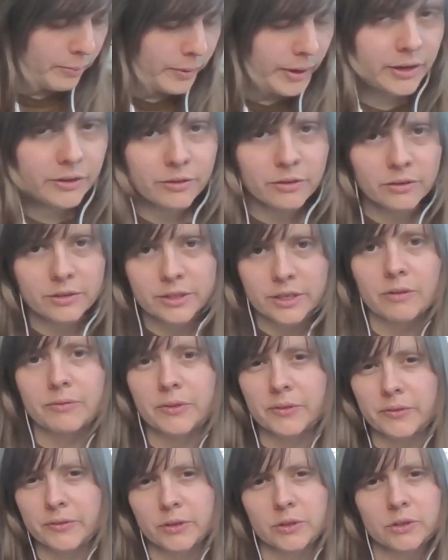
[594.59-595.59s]
And yourself,
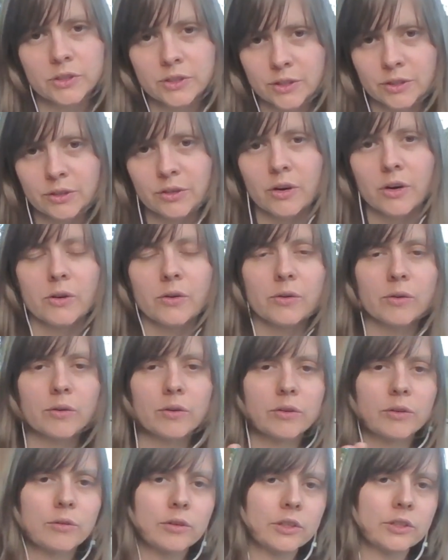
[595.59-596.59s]
if you're just a dog owner,
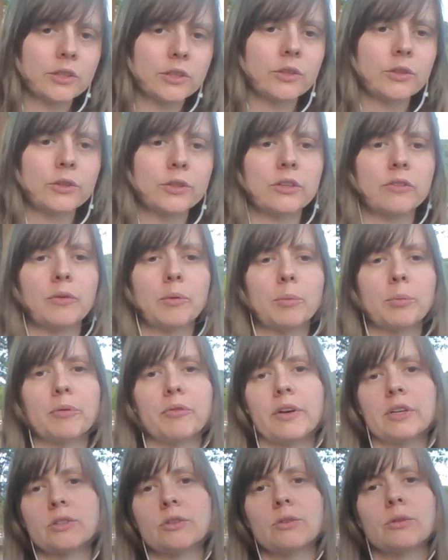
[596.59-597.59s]
don't consider yourself a
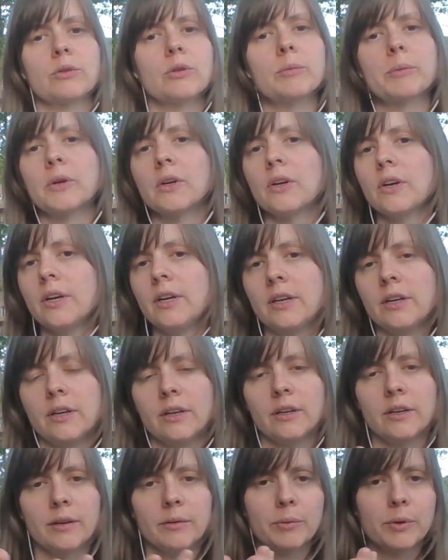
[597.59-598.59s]
professional groomer.
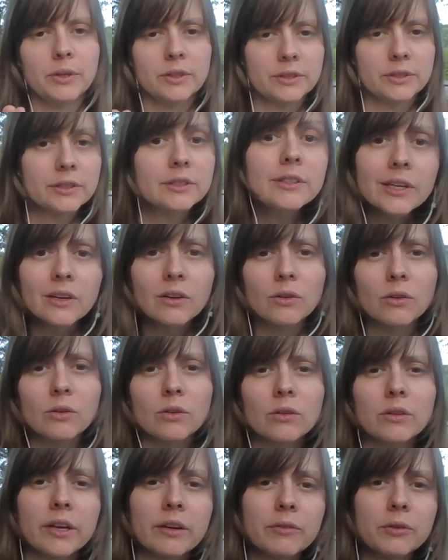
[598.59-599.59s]
it's
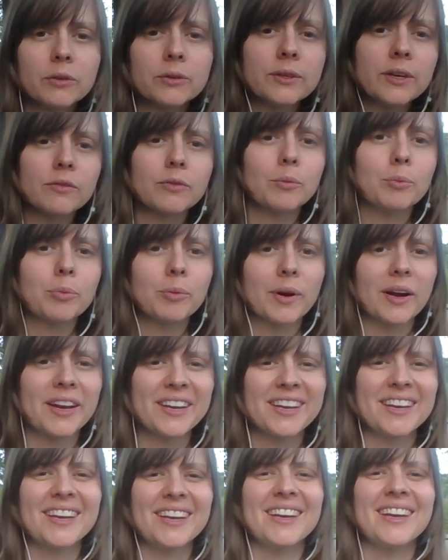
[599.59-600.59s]
still, give yourself a
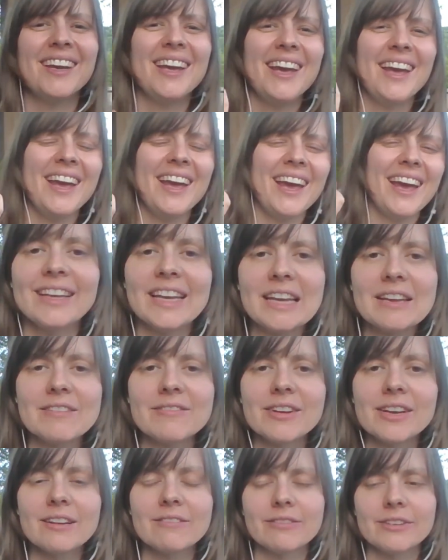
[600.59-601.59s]
break.
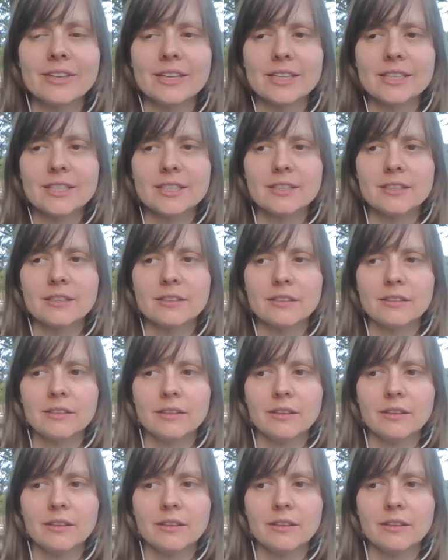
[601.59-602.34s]
Even if it's